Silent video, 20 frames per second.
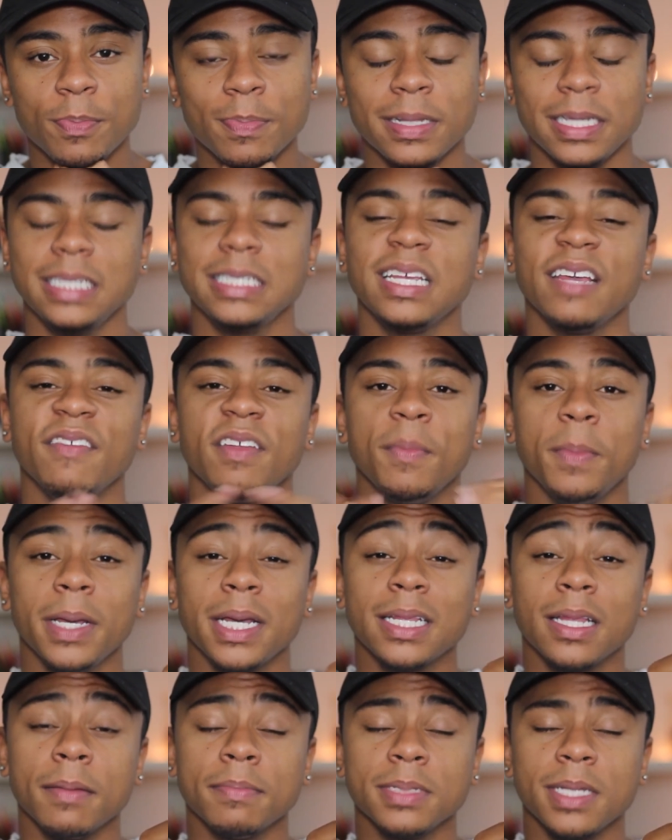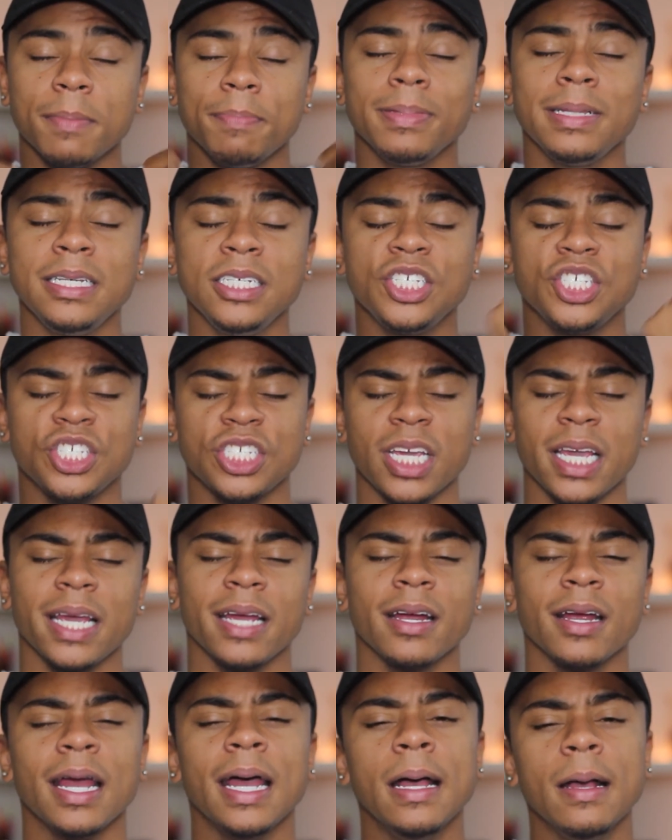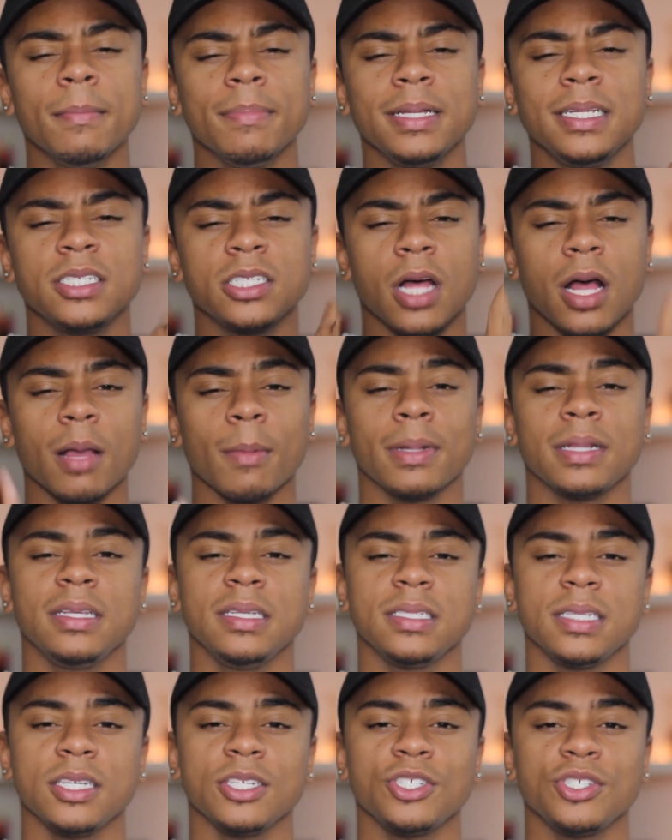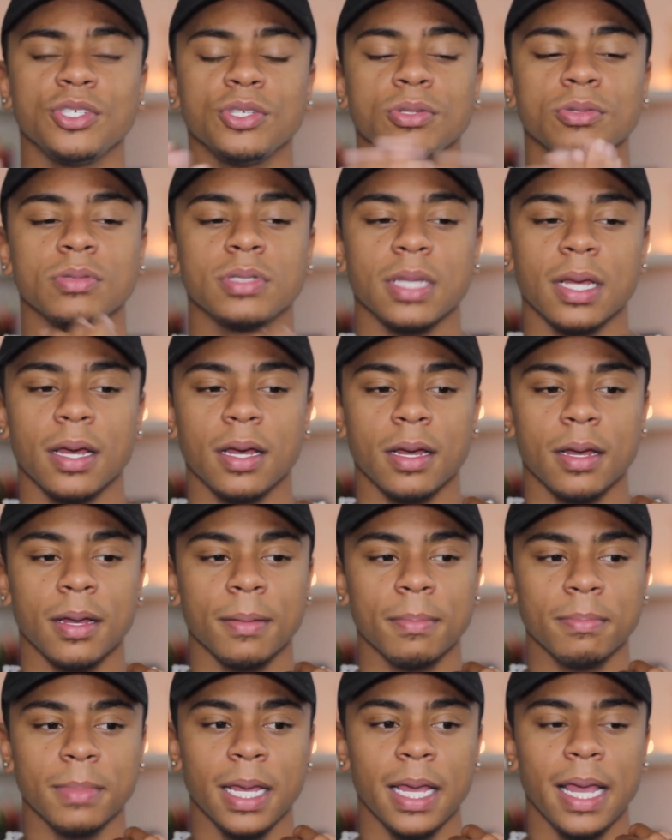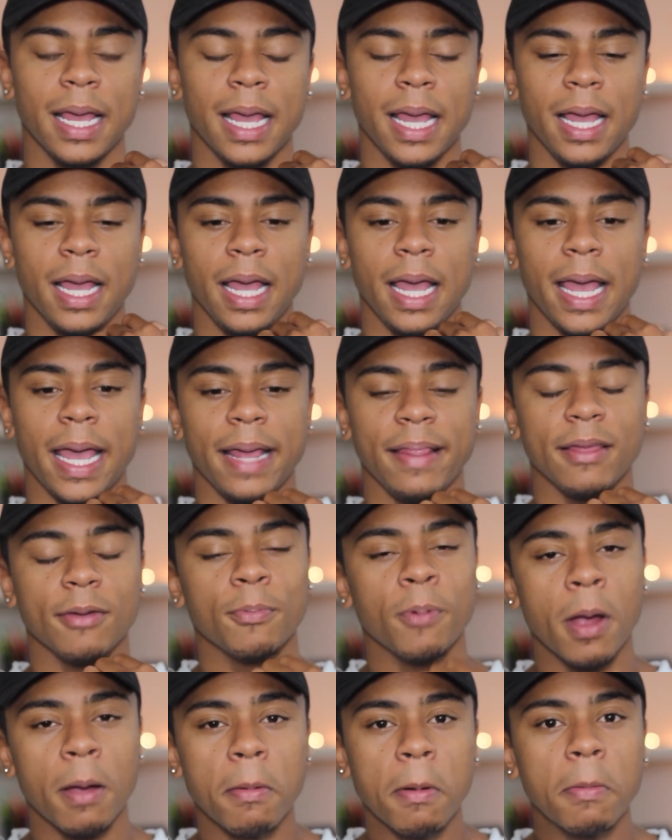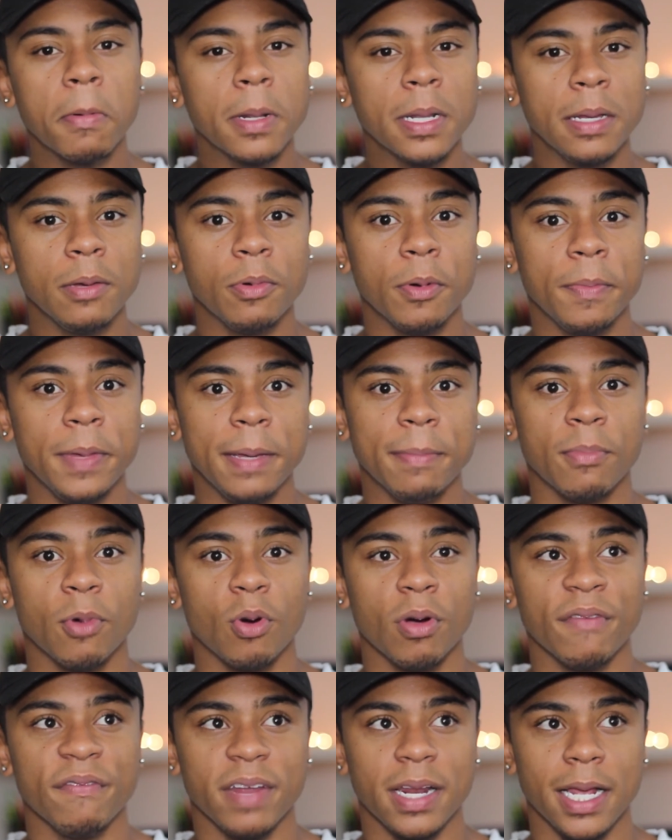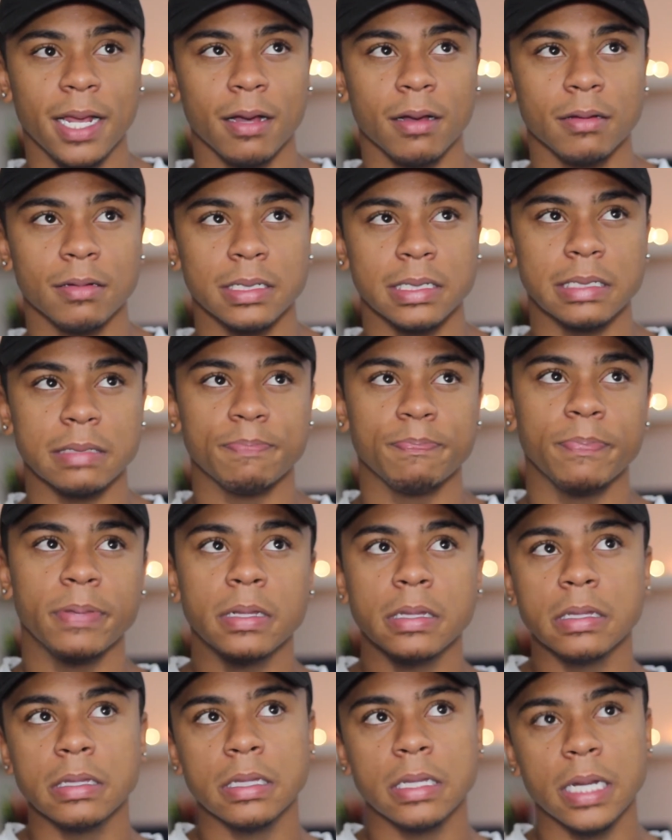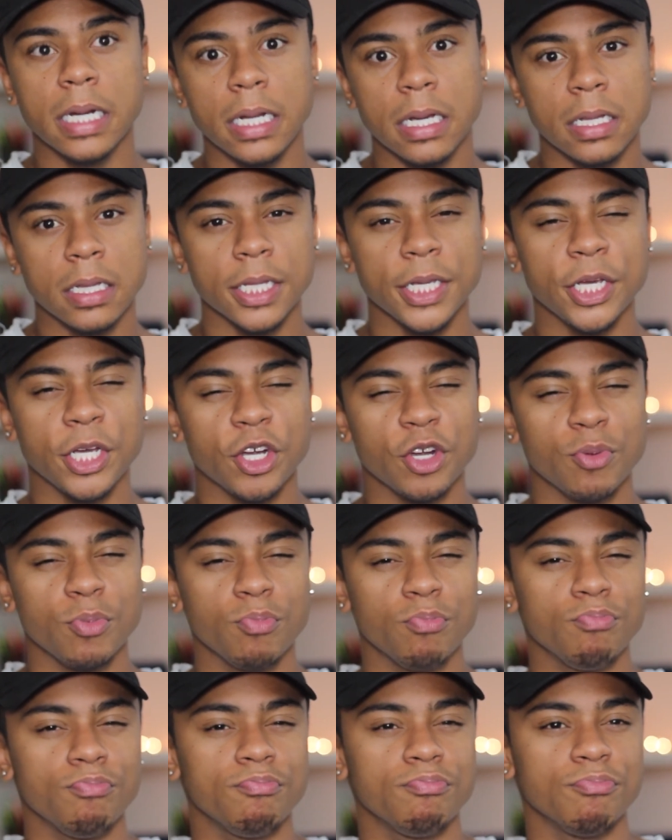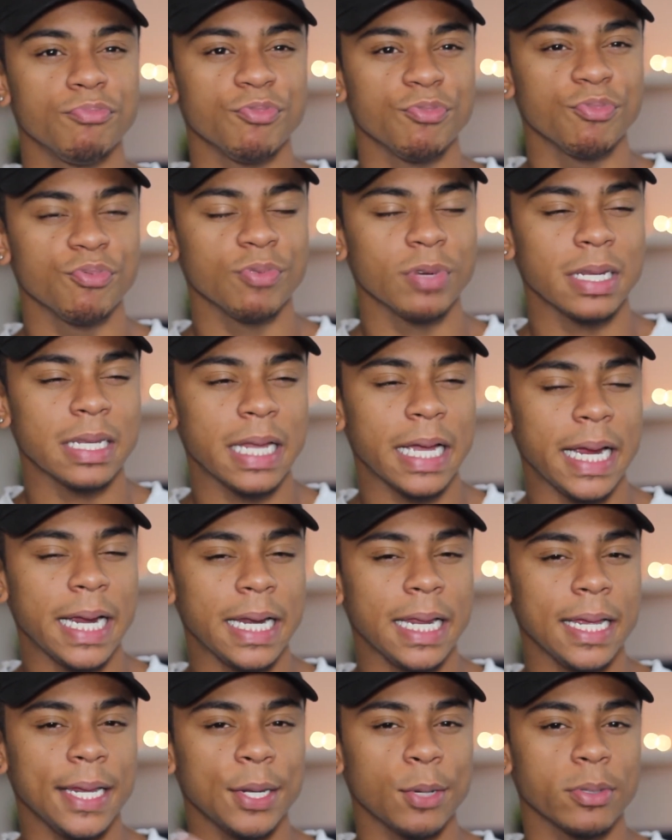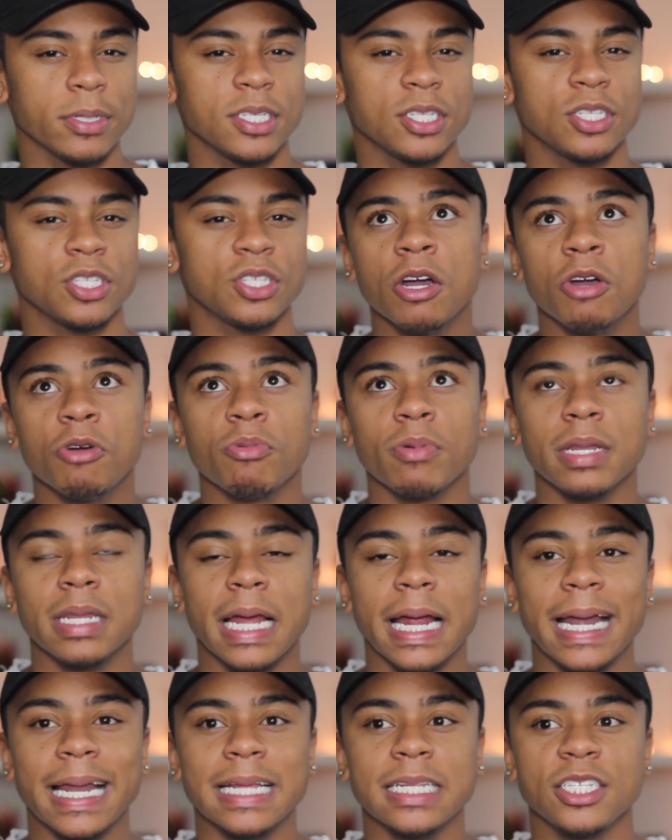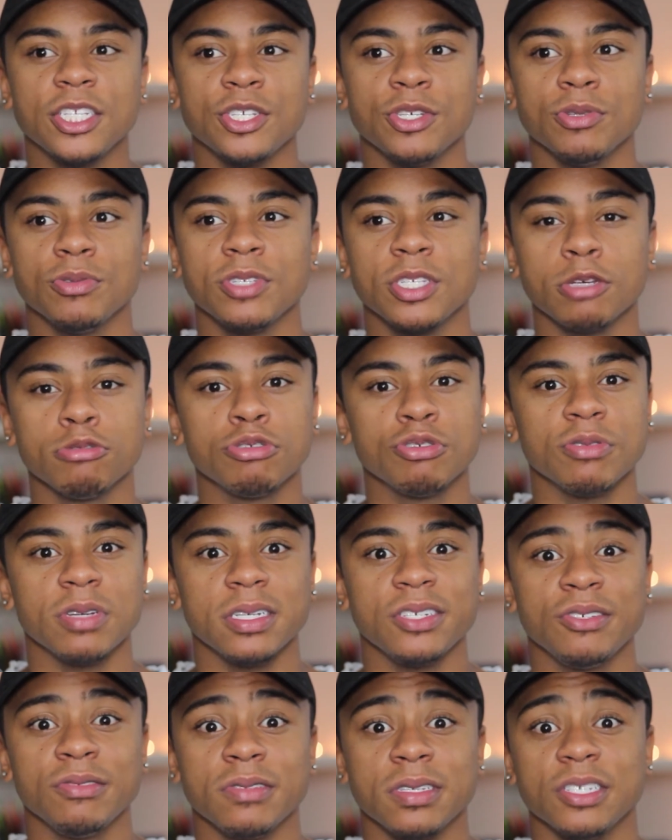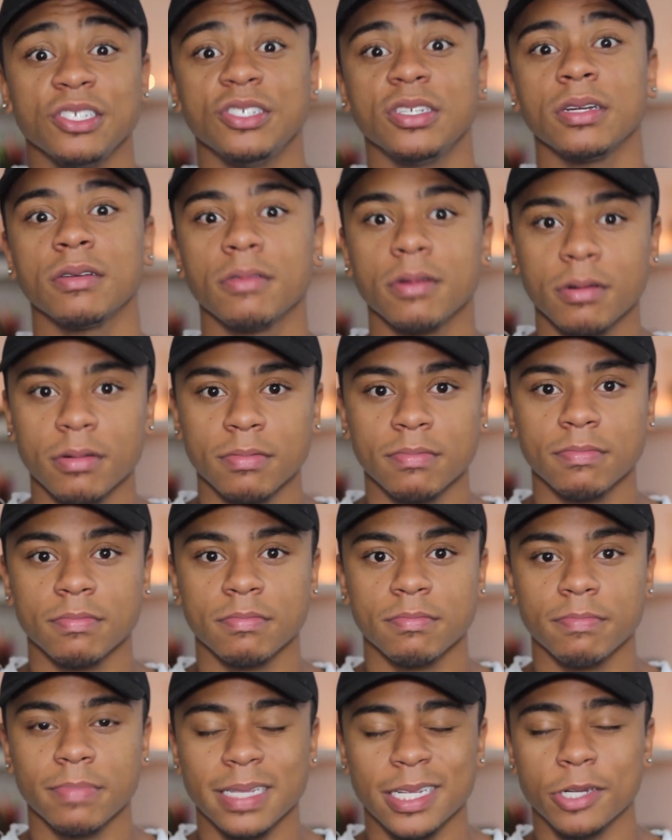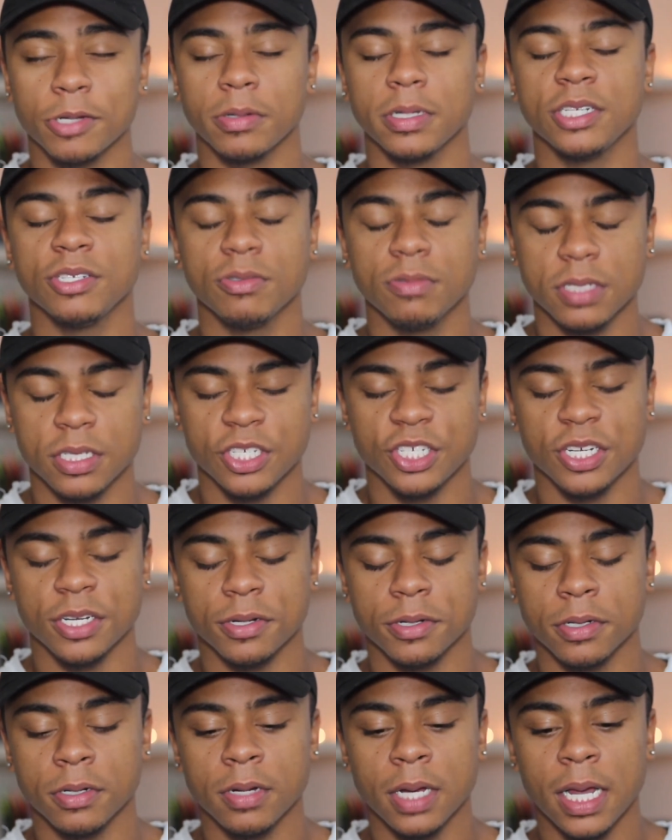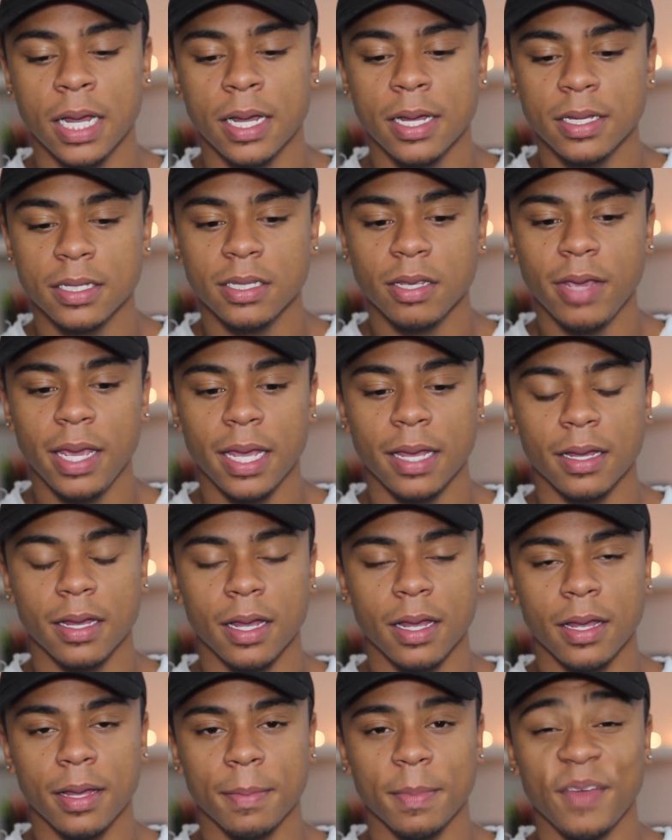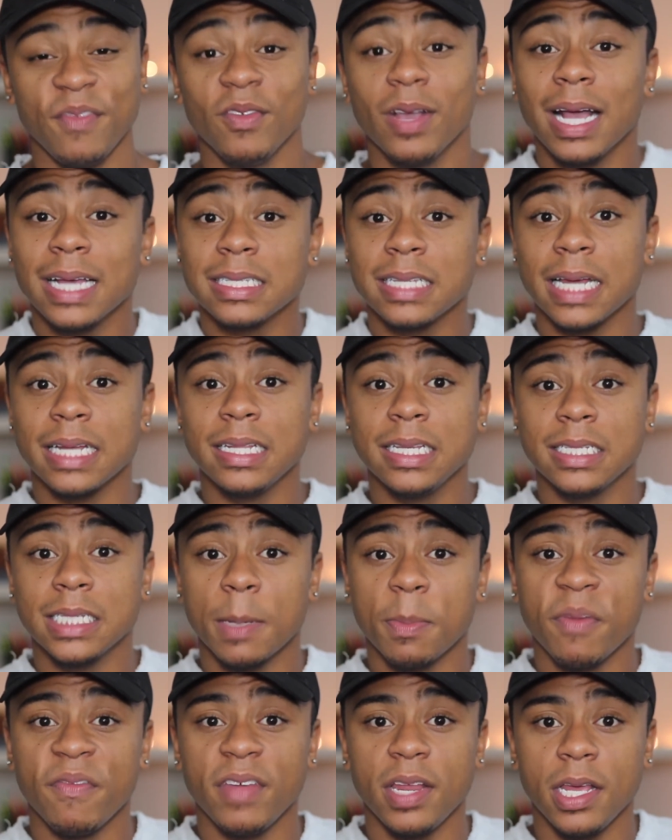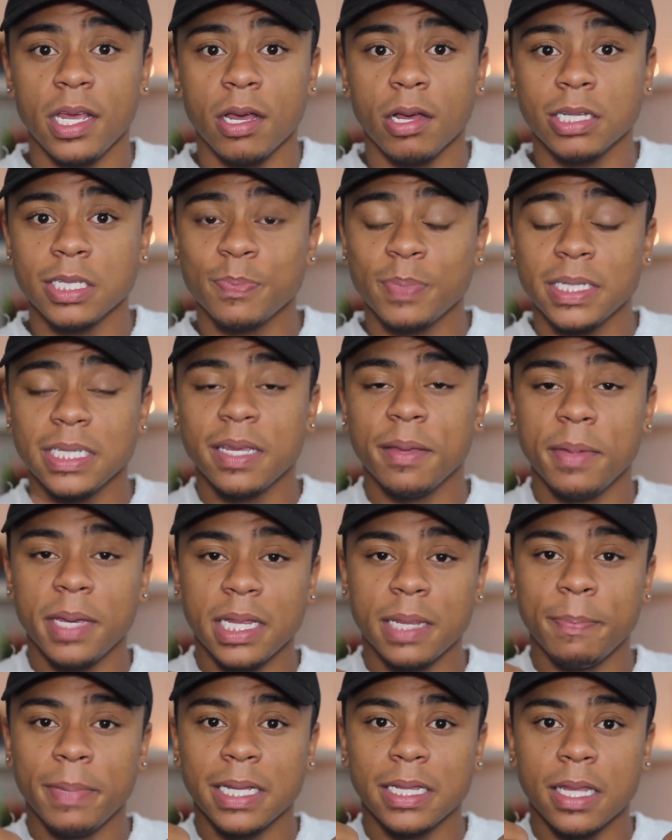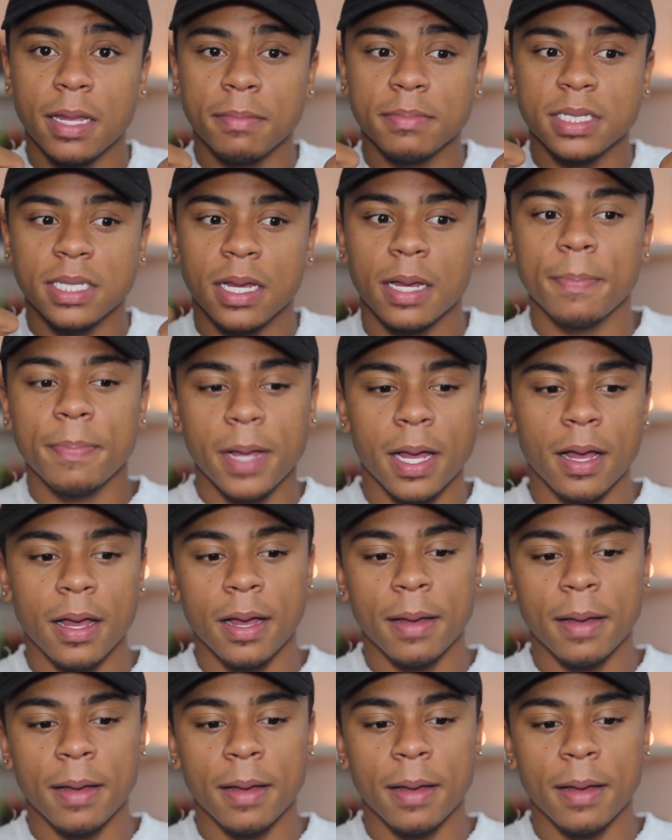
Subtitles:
Please give it a big thumbs up. Please share. Please talk about these issues. And there probably will be more videos politically related or related to social issues in general, political issues in general. So yeah, if you guys like these type of videos, please give me a big thumbs up.